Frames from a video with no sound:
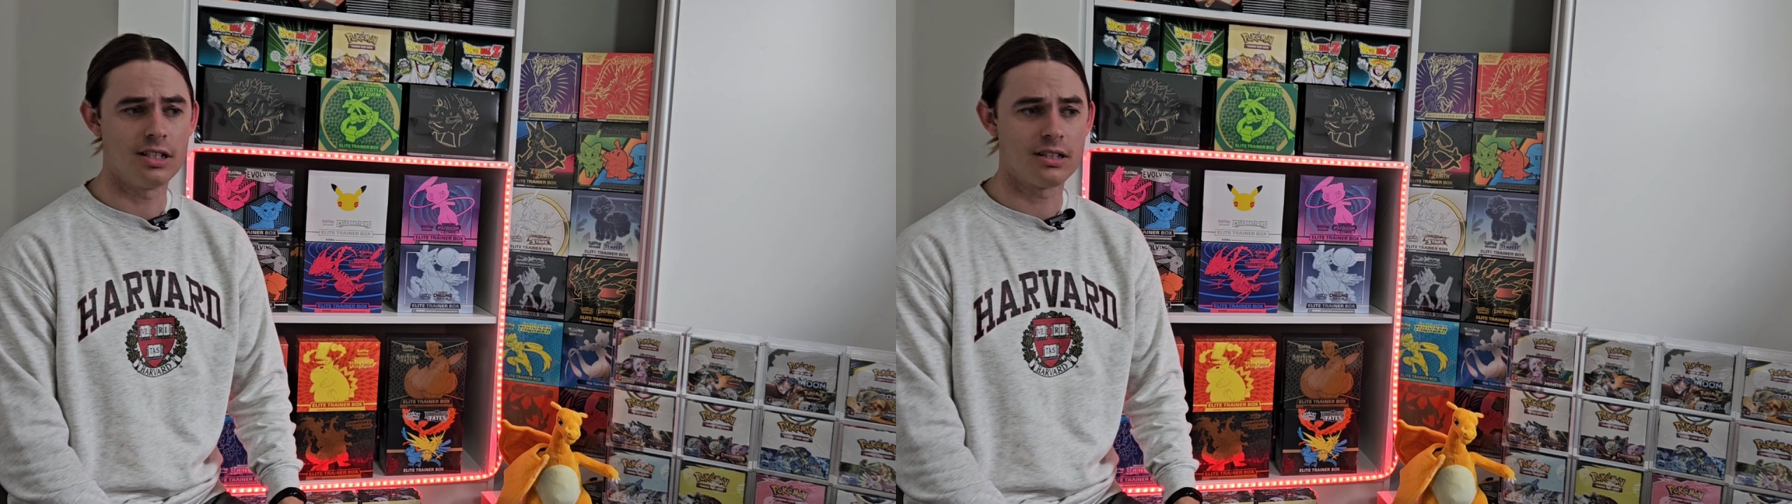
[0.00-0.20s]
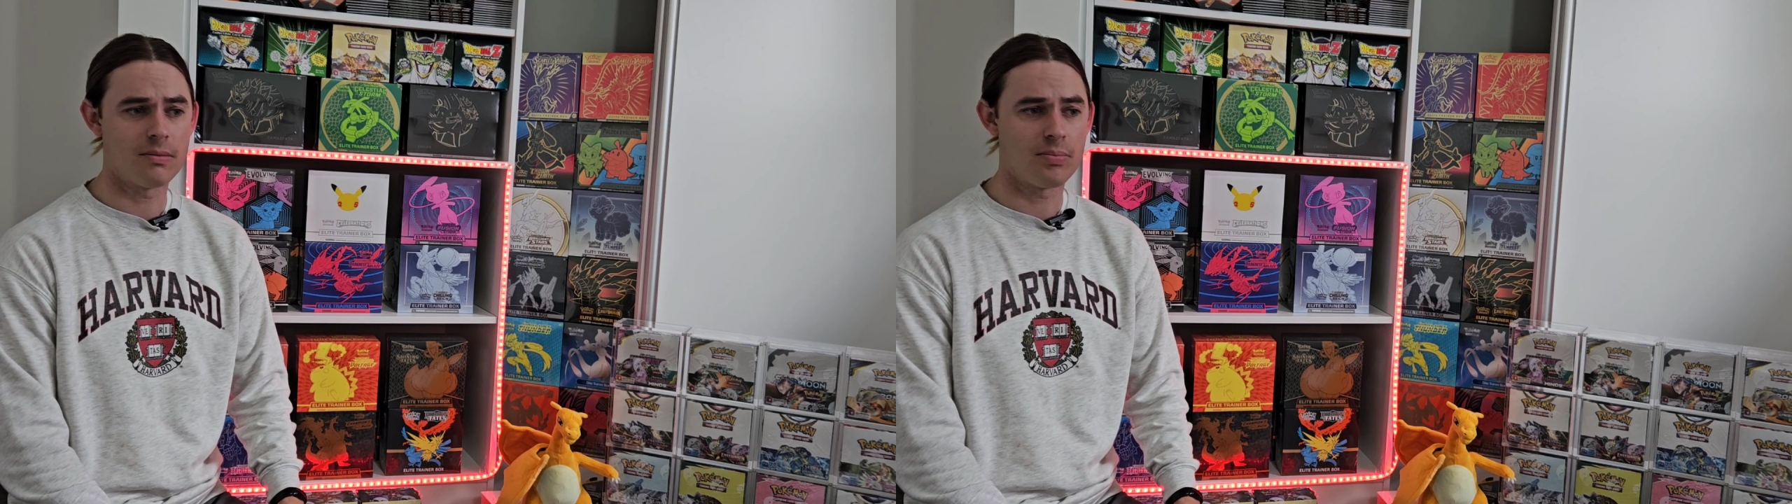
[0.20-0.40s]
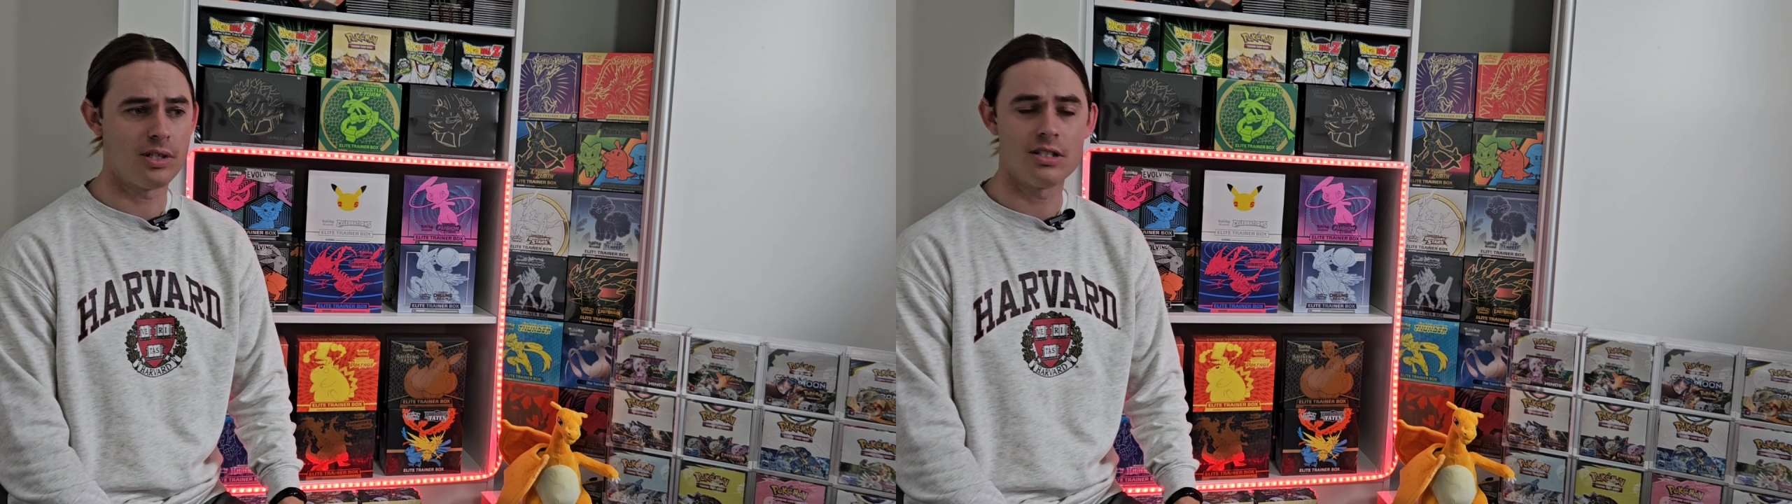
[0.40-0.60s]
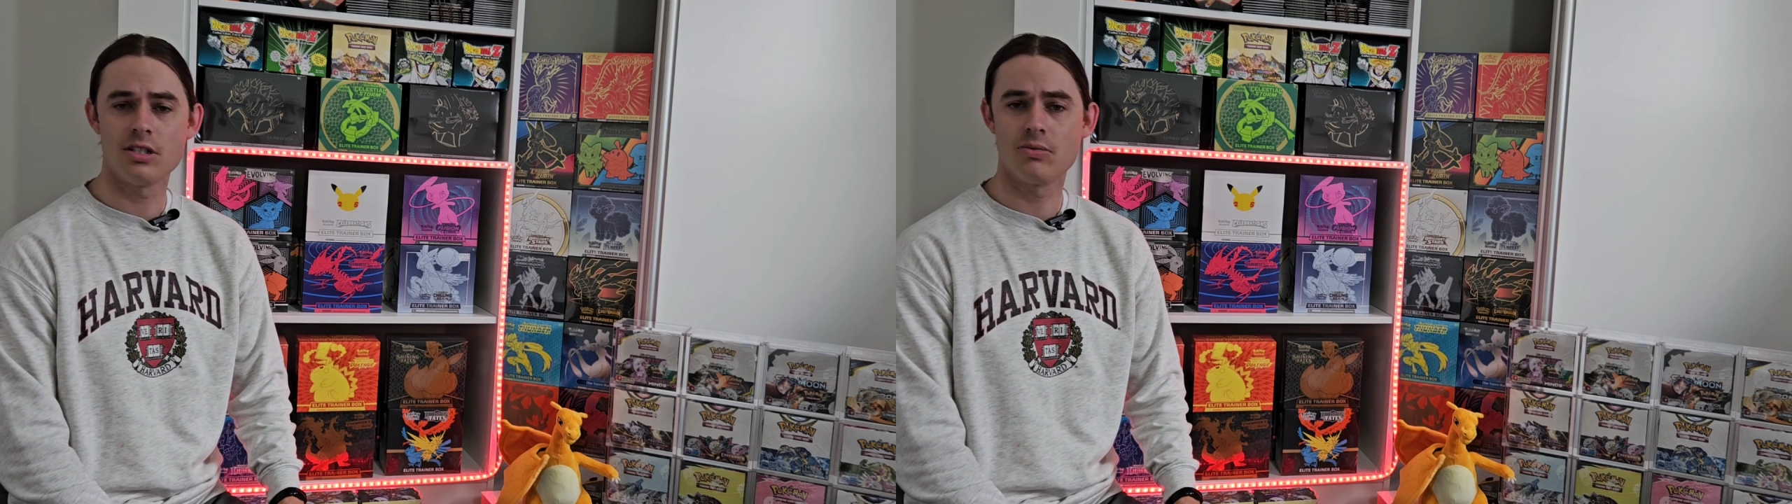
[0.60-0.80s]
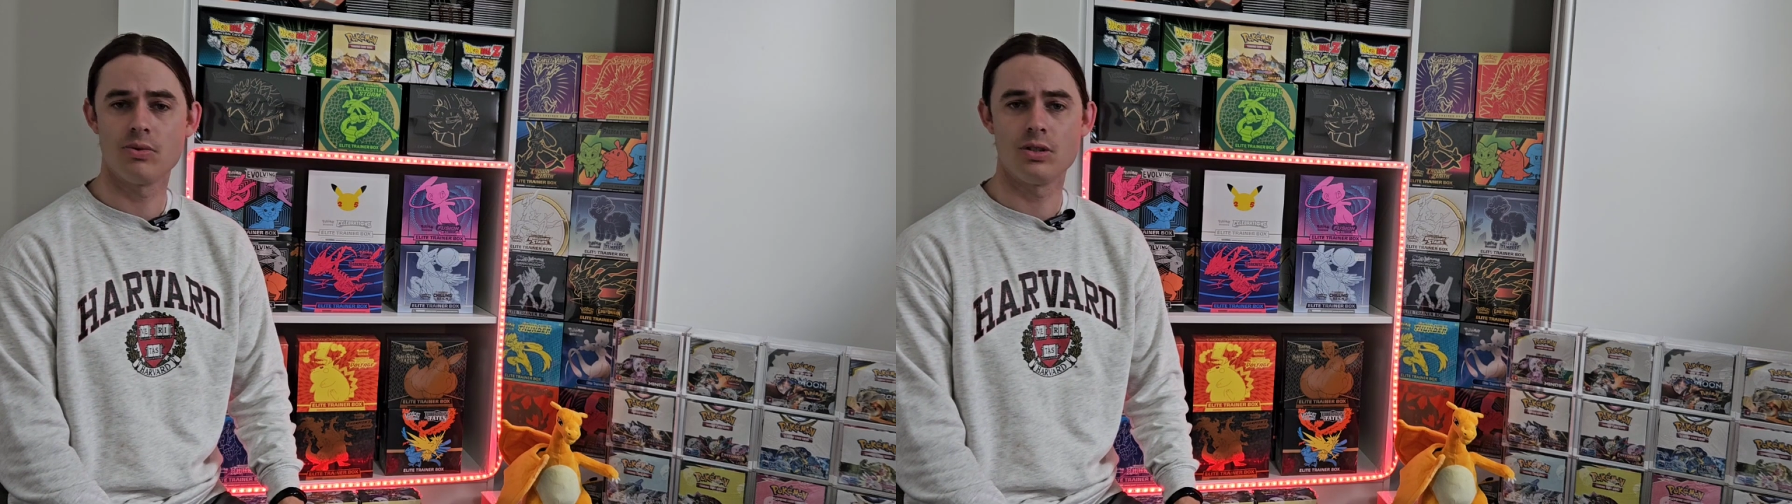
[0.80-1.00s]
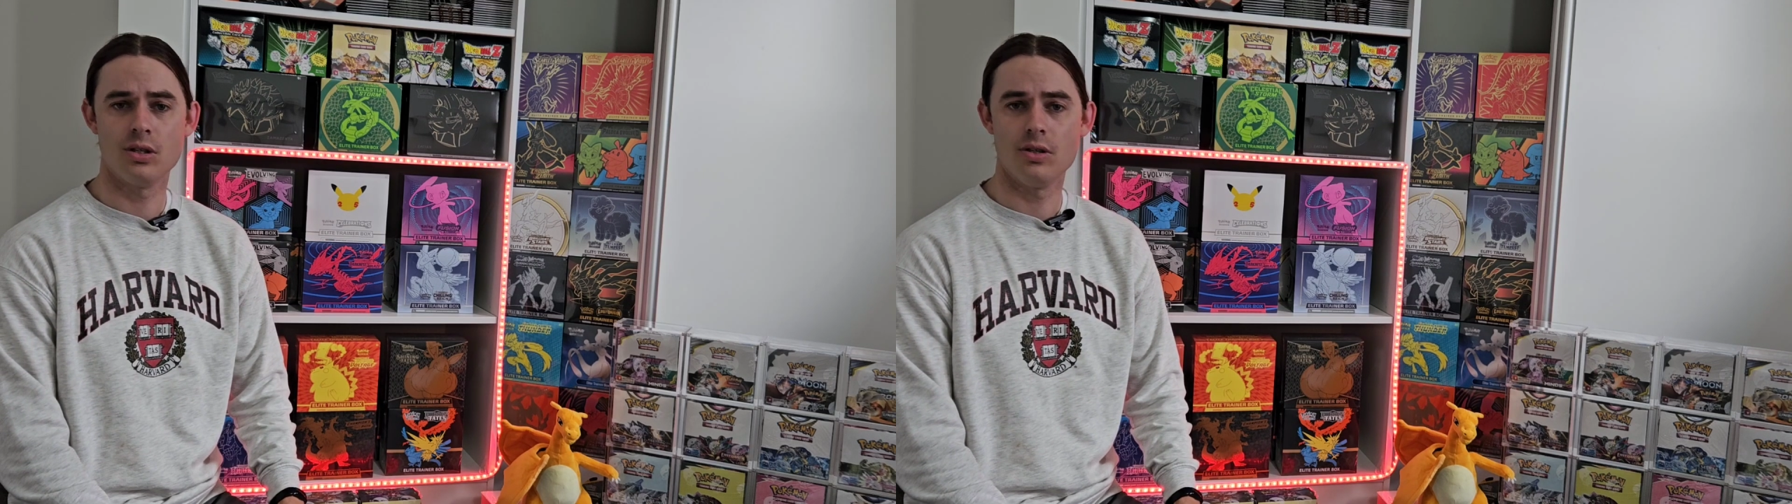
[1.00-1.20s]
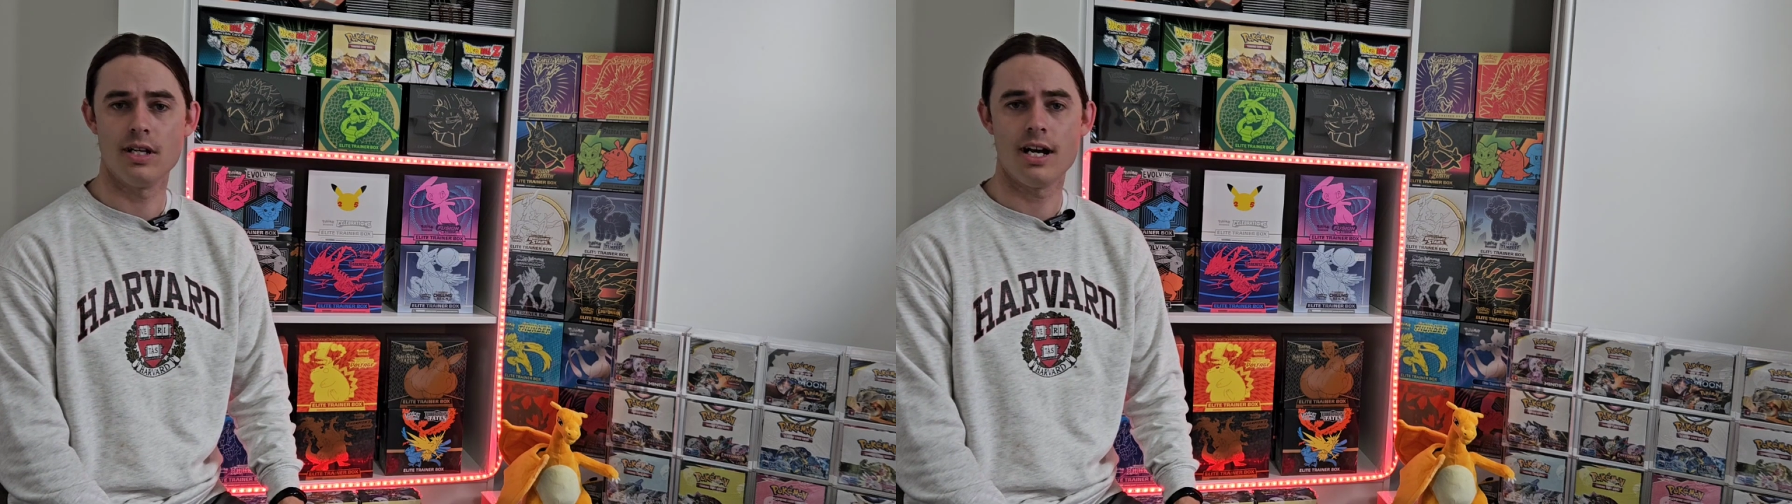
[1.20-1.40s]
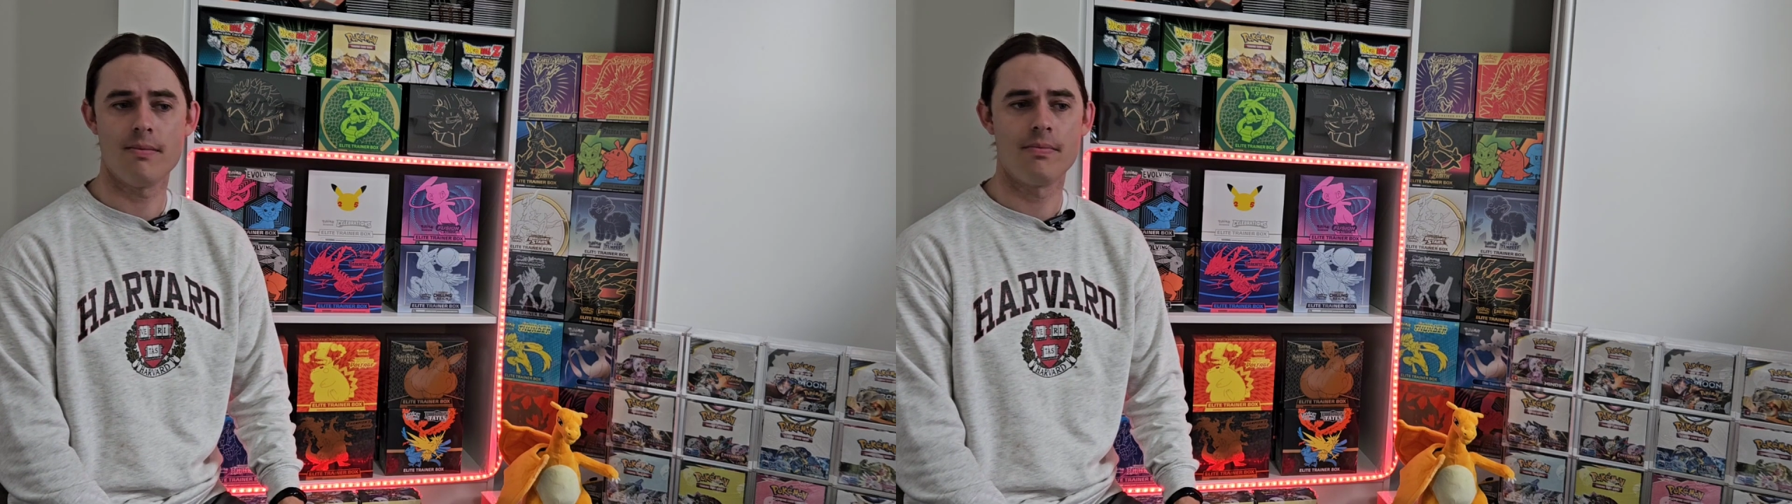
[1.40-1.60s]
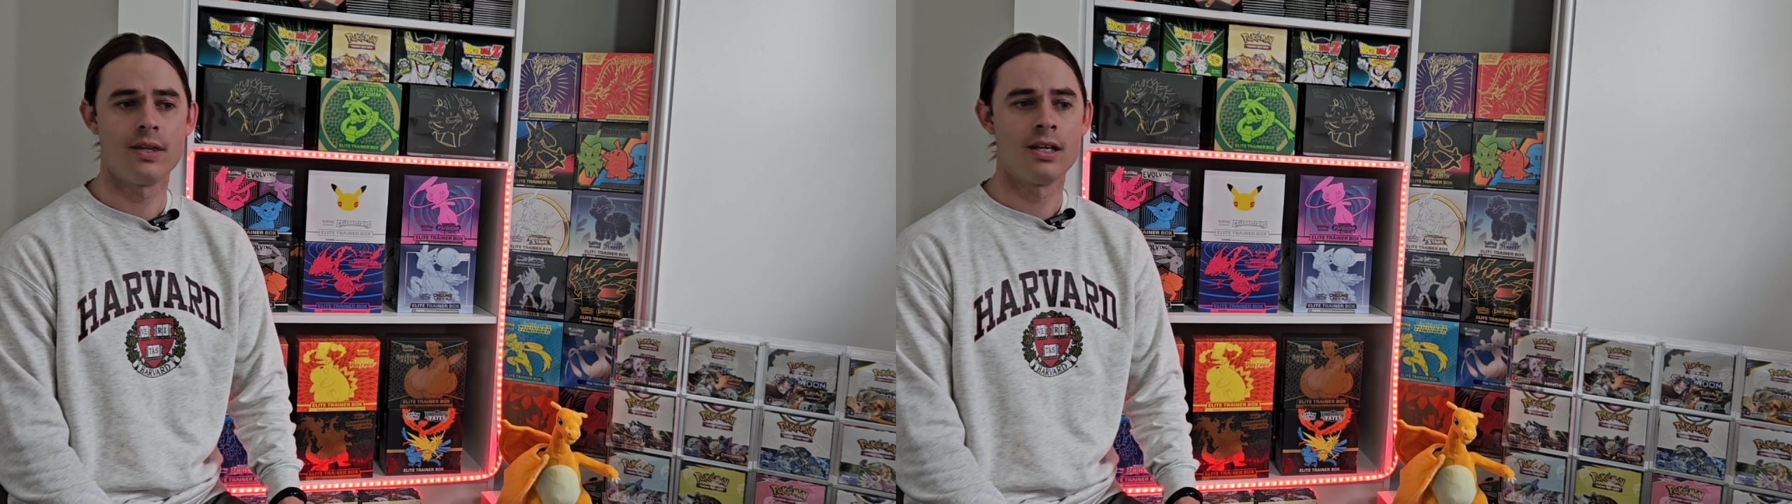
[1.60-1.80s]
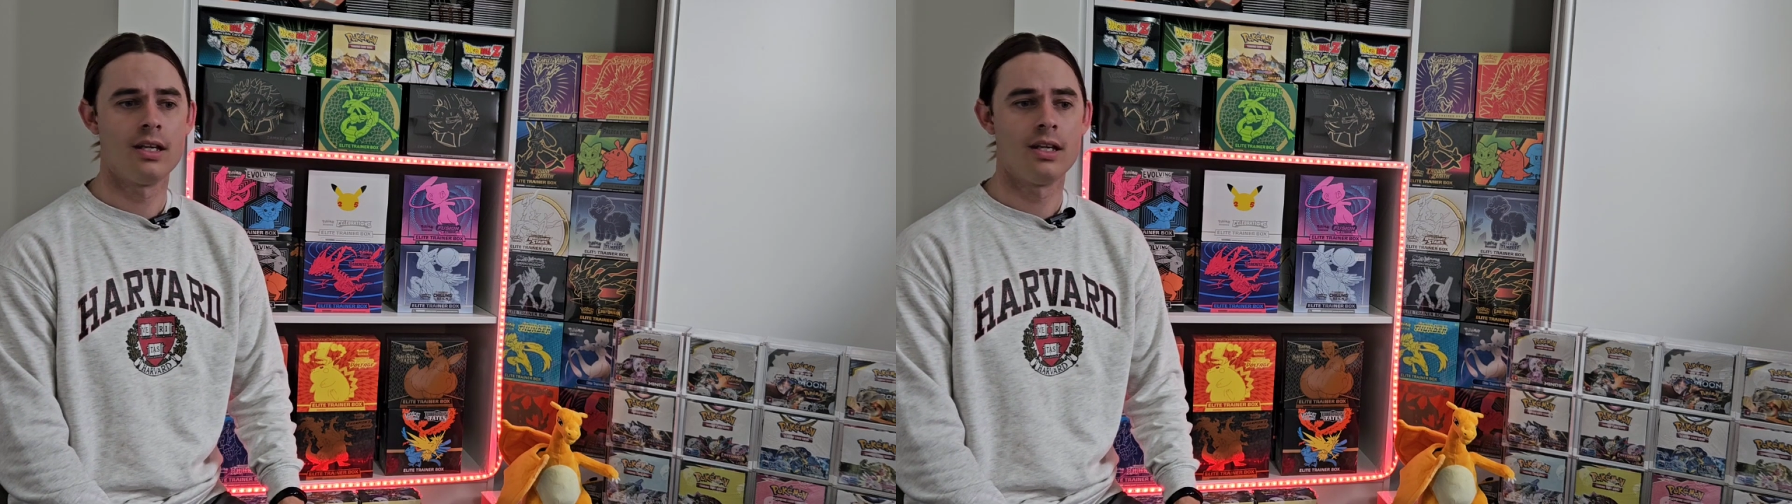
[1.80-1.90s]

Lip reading: Like, the printers were turned up.